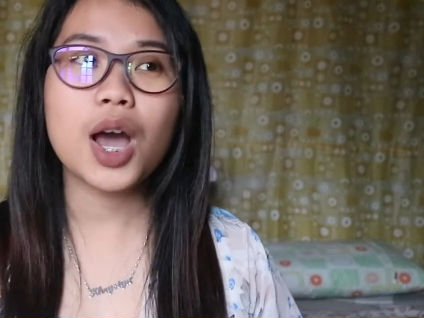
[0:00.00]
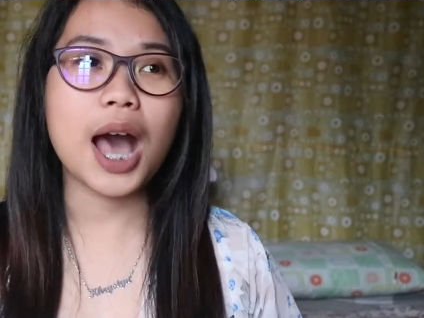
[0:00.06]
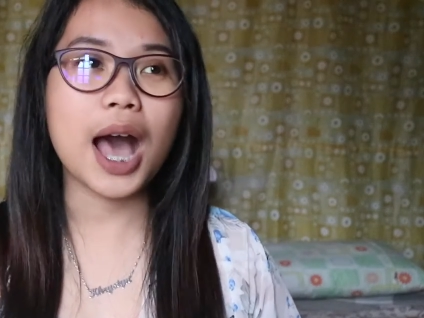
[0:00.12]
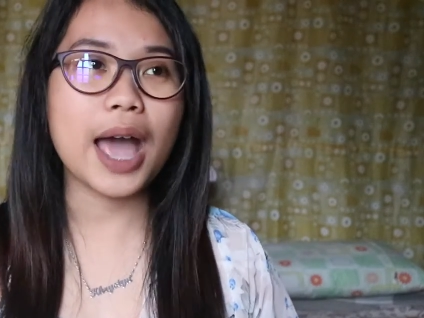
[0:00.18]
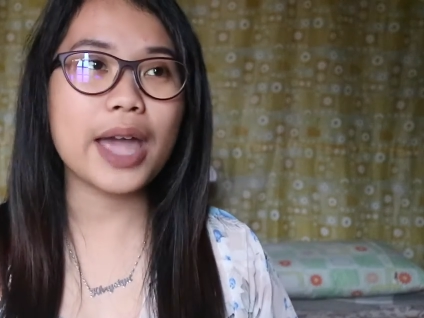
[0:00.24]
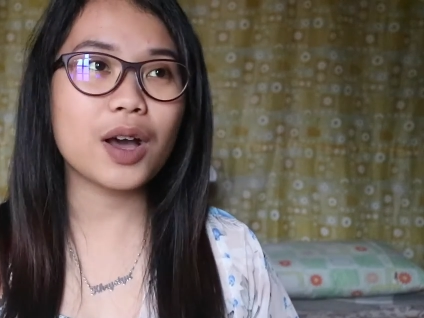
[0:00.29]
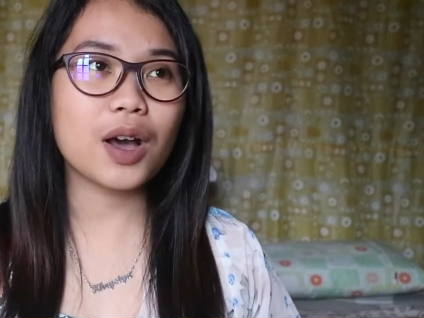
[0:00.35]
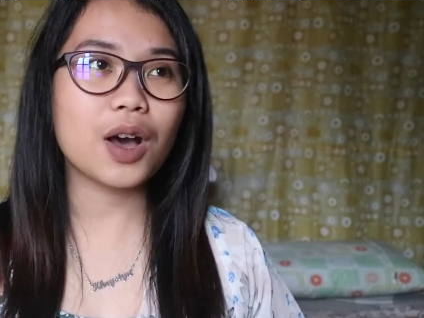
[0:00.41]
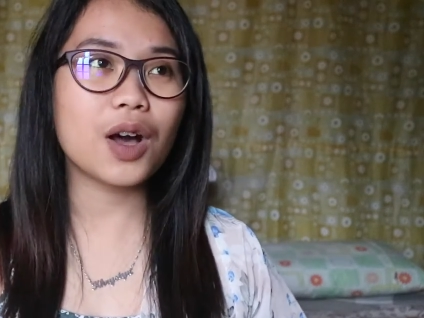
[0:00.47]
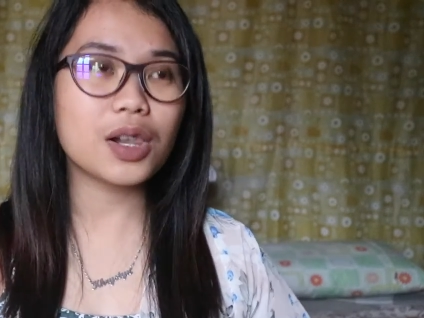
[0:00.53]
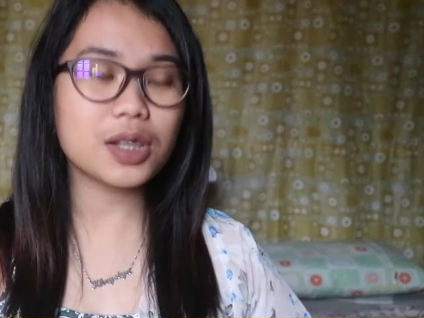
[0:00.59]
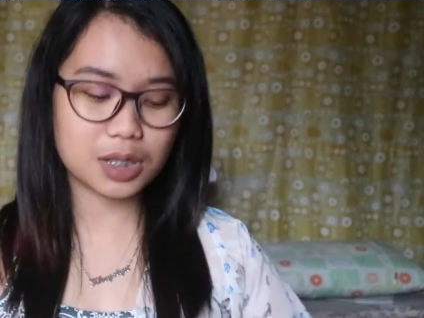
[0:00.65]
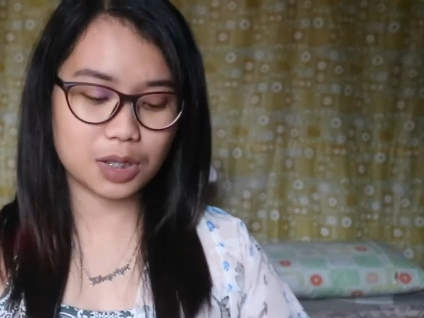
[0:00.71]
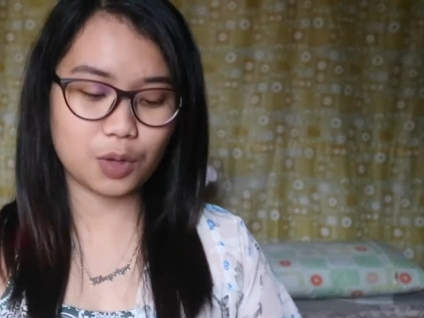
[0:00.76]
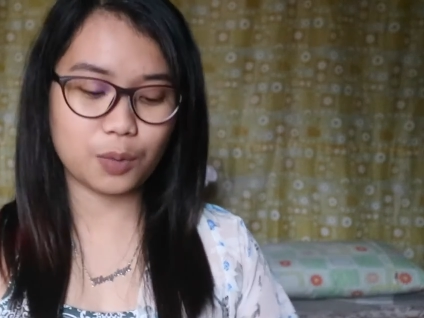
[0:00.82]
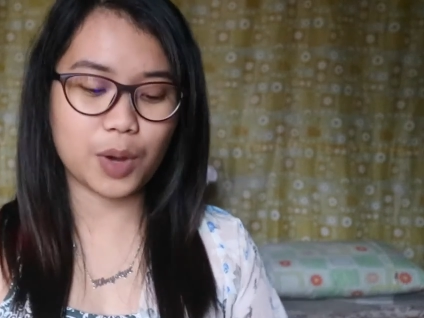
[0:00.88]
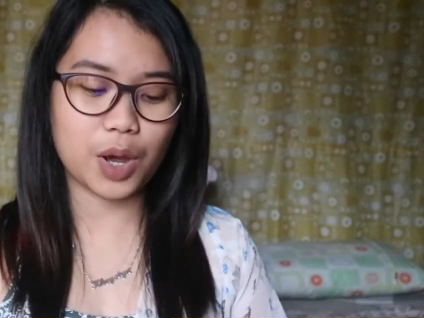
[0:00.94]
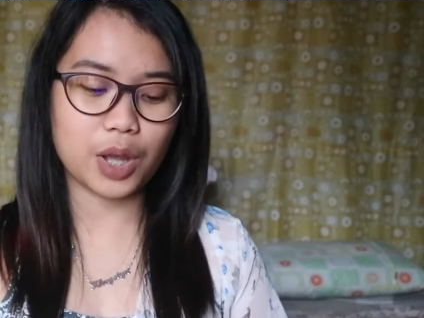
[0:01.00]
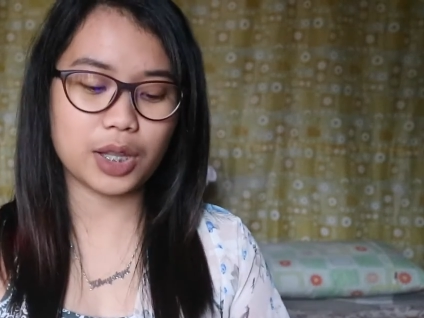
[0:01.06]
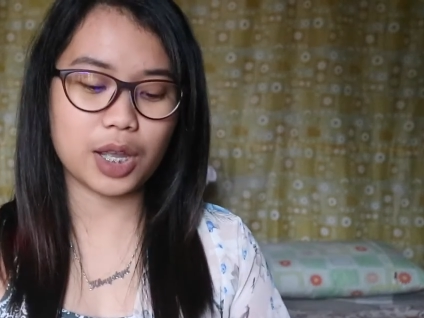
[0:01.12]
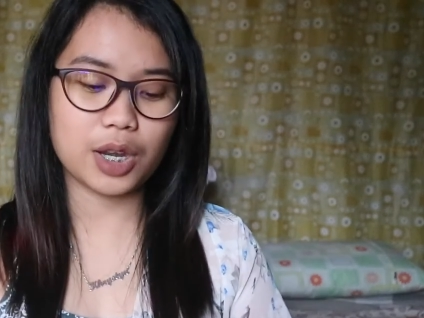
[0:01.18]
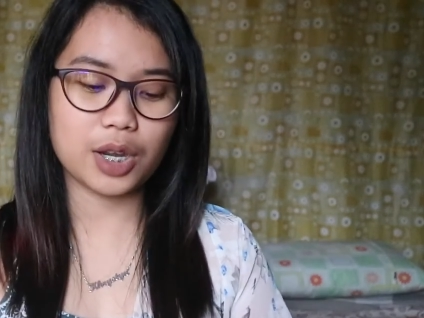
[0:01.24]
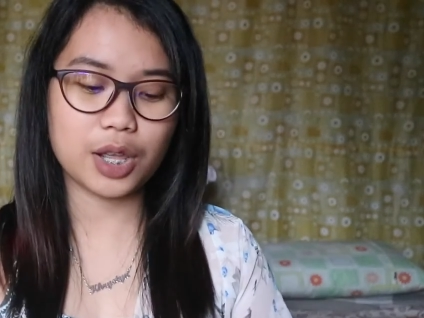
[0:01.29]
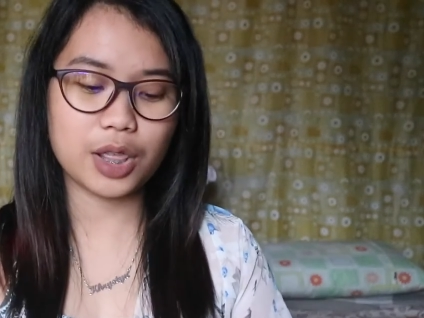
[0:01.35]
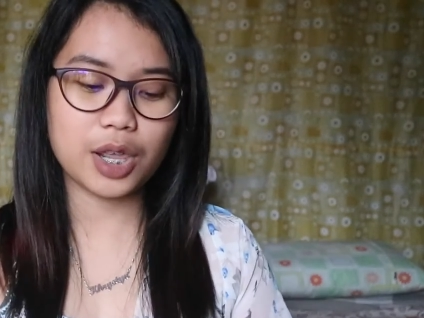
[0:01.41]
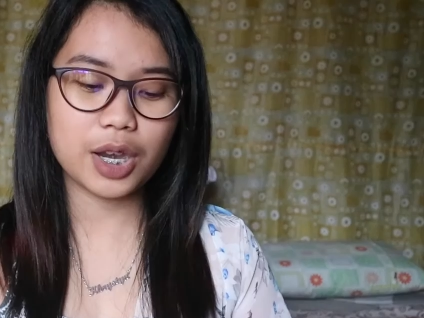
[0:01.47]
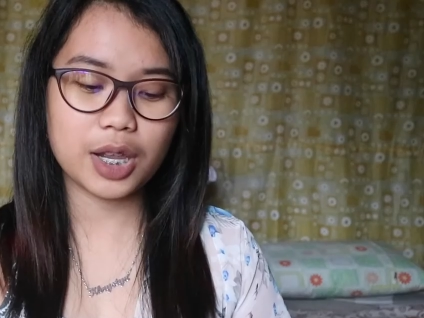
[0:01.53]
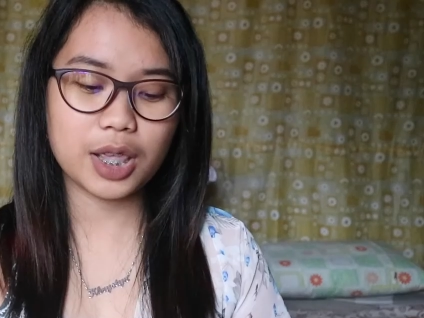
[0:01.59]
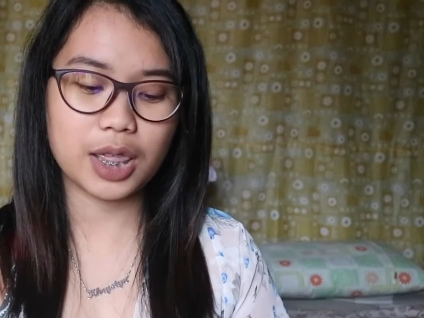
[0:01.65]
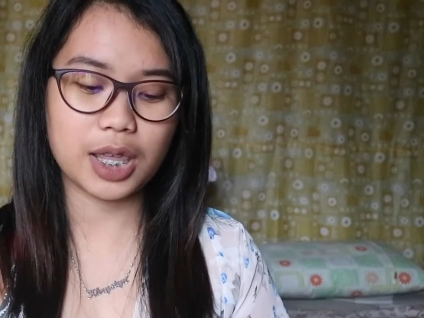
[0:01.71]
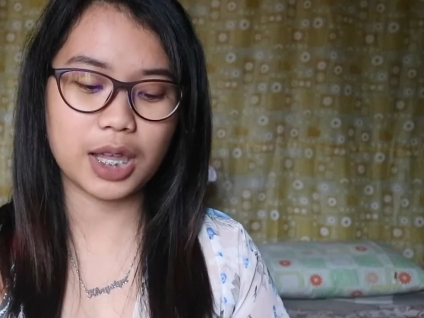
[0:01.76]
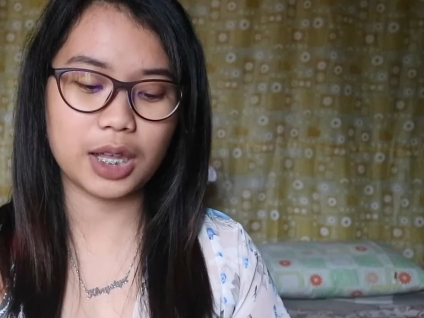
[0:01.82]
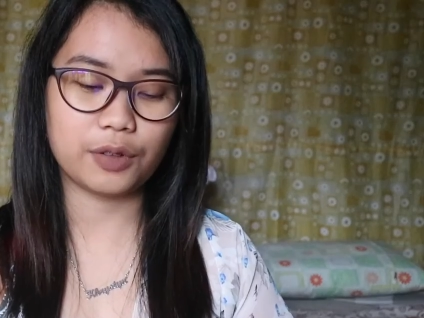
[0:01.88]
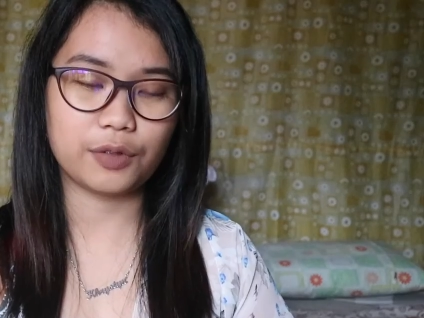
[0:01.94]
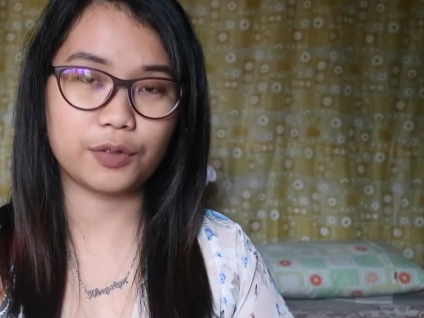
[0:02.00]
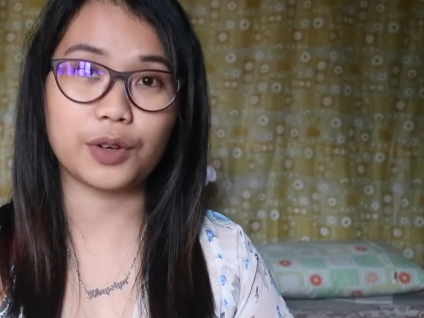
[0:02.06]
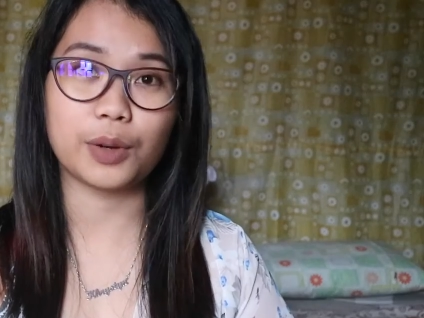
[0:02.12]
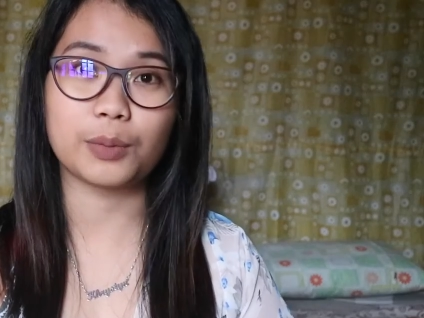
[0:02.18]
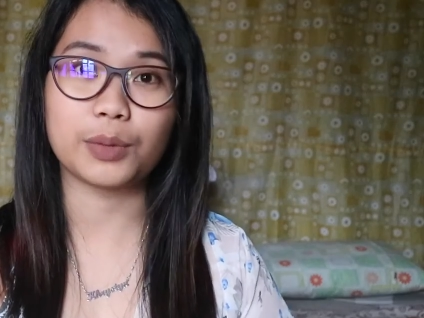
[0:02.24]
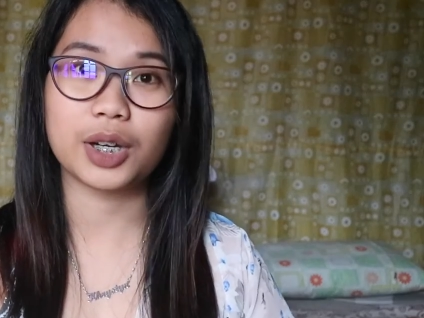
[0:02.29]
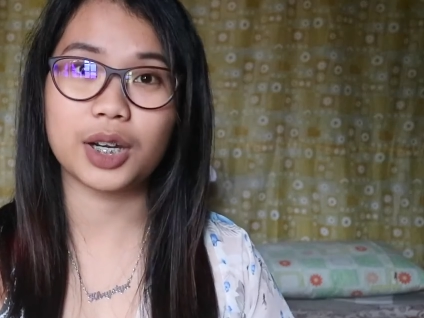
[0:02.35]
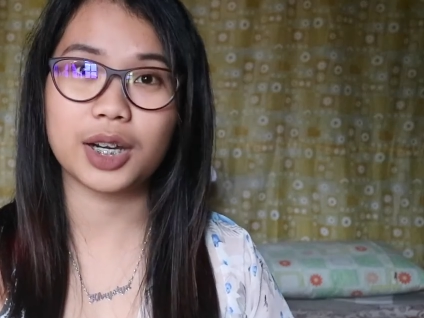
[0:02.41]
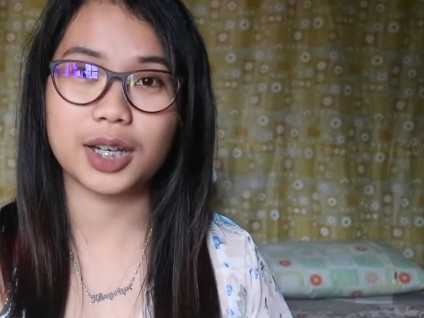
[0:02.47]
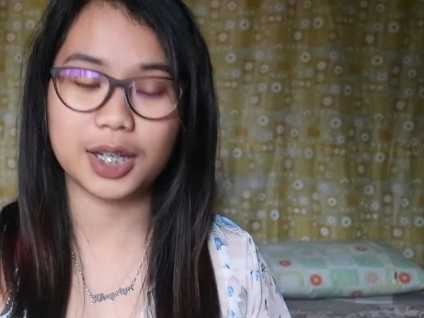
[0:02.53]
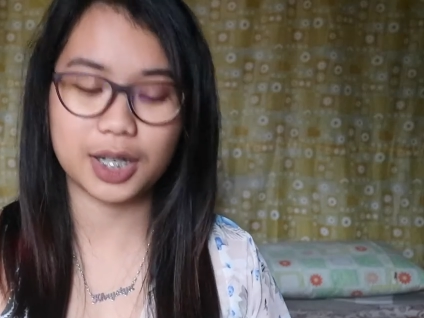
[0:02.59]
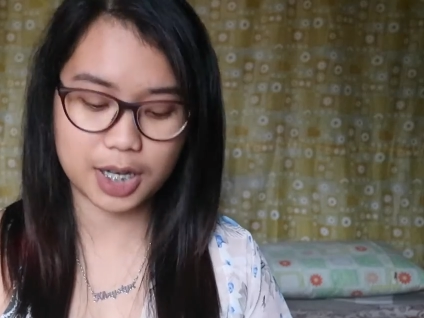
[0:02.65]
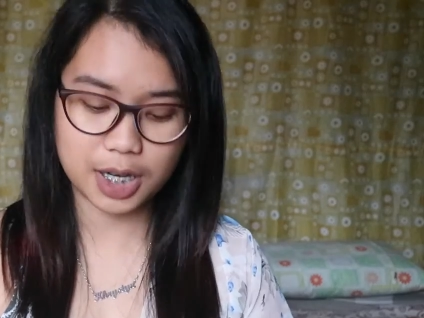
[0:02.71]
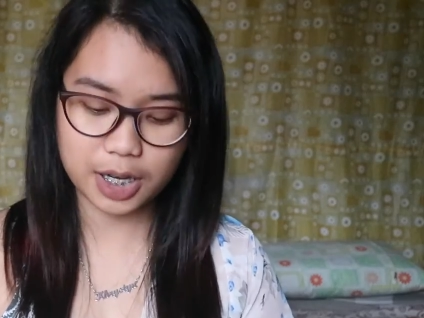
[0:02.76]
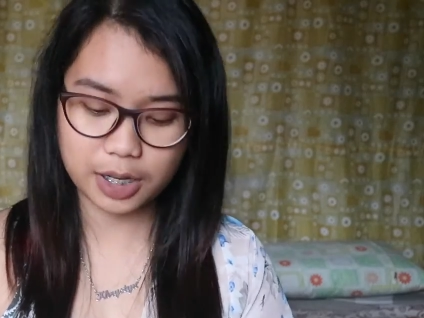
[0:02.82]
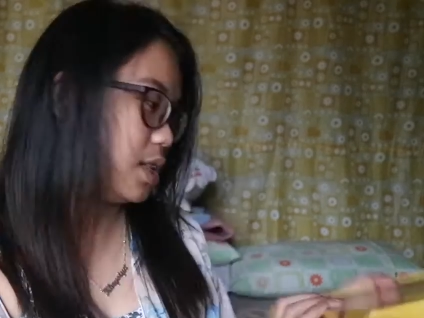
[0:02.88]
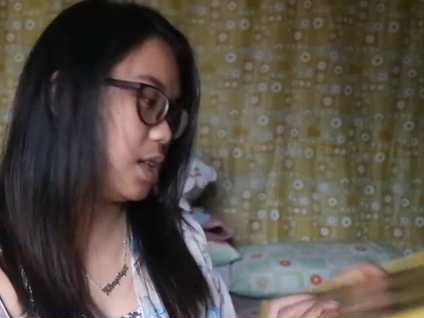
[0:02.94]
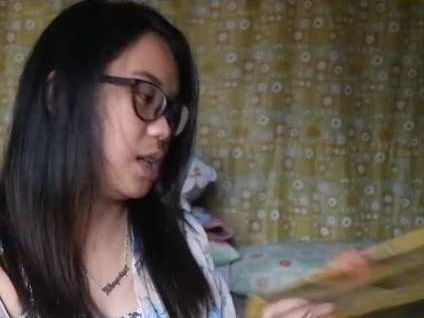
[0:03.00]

I also bought another thing from her.